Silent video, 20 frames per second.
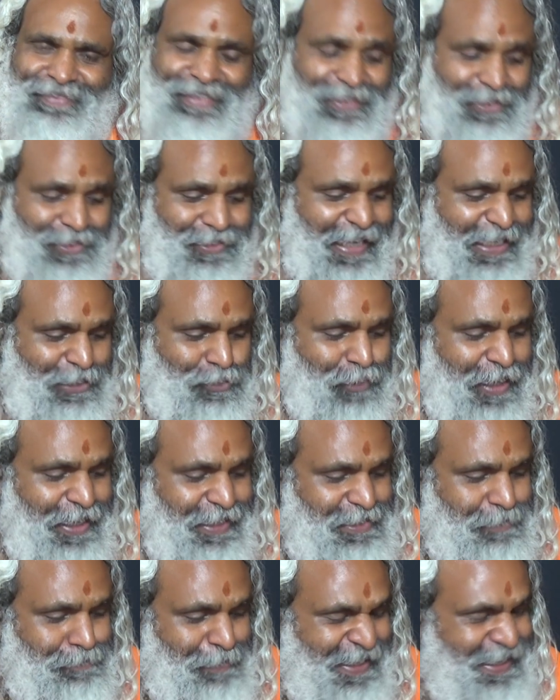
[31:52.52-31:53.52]
So that's why
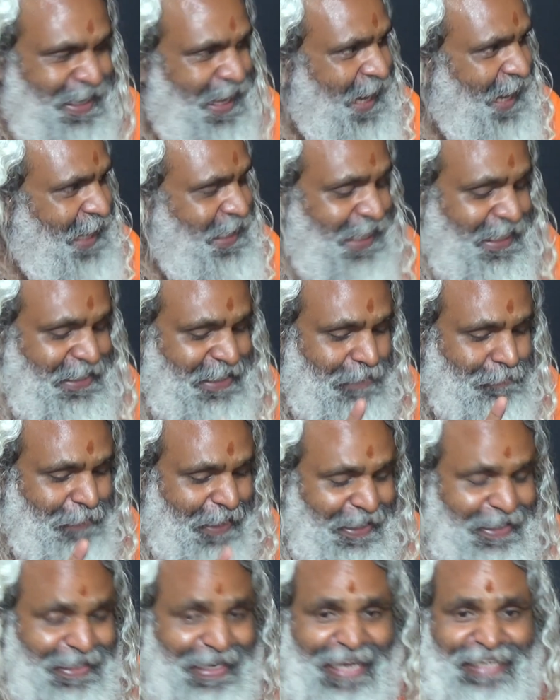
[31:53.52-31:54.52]
it's been highlighted
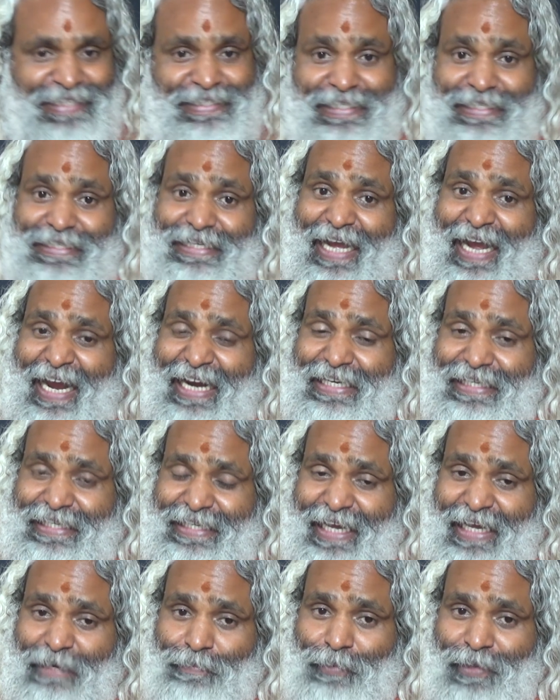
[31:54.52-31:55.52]
very nicely and
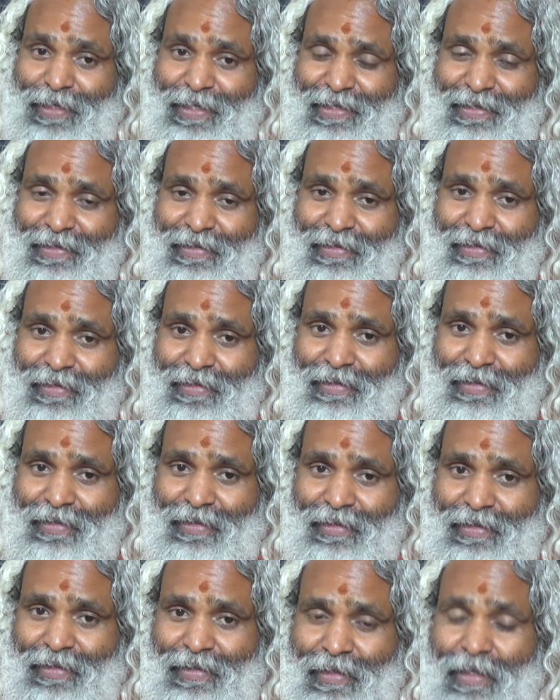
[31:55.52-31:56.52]
carefully.
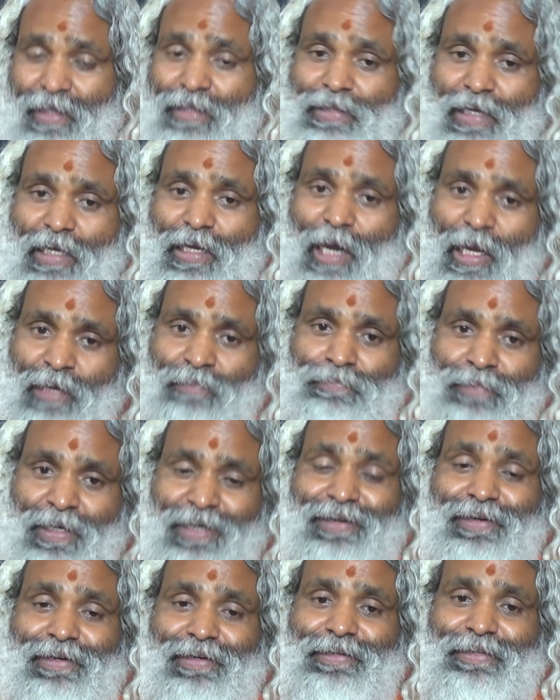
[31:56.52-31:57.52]
The
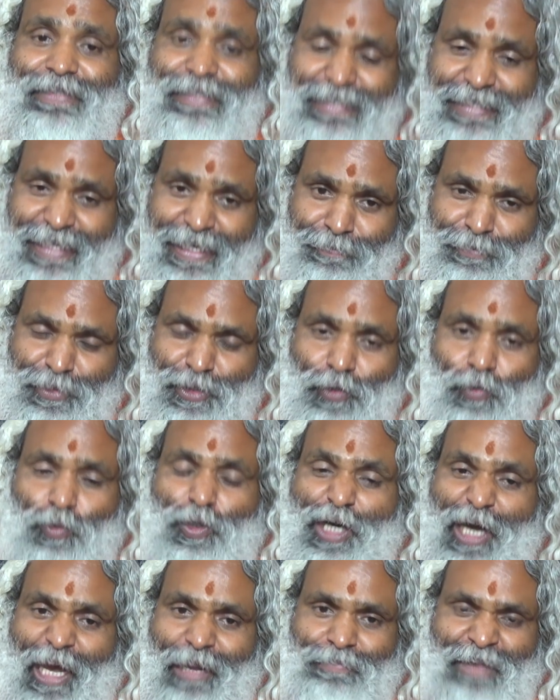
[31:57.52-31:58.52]
karma gives you,
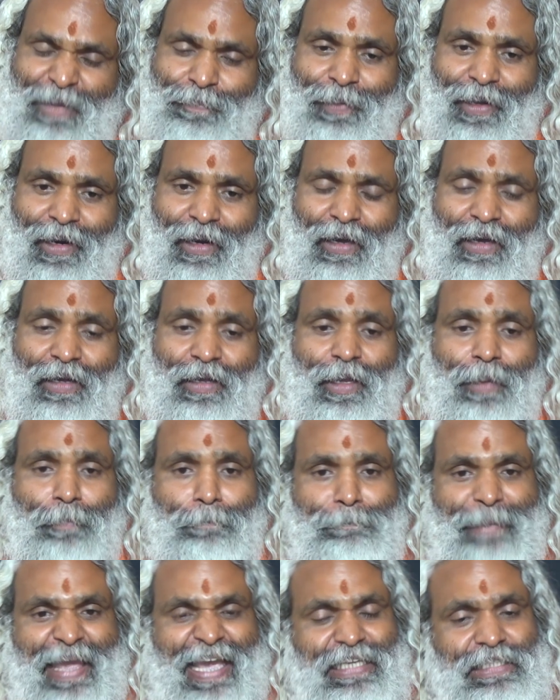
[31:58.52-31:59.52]
karma phala,
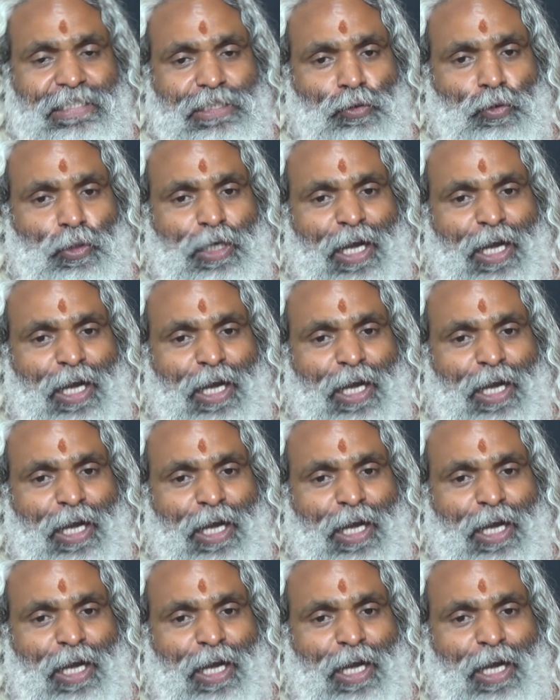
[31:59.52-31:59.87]
makes you